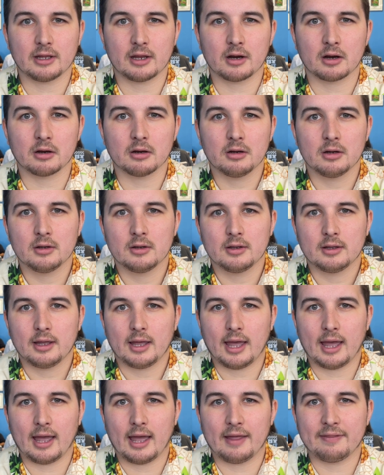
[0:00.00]
there
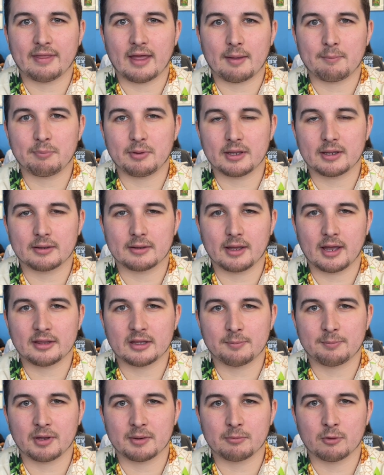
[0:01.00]
at
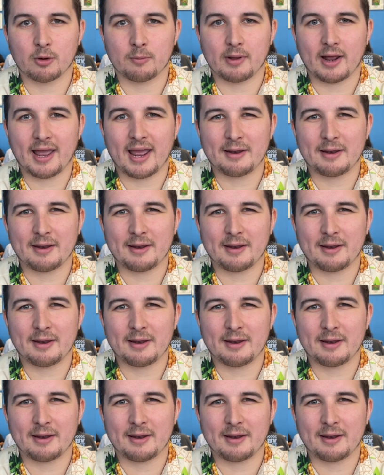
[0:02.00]
the big moment.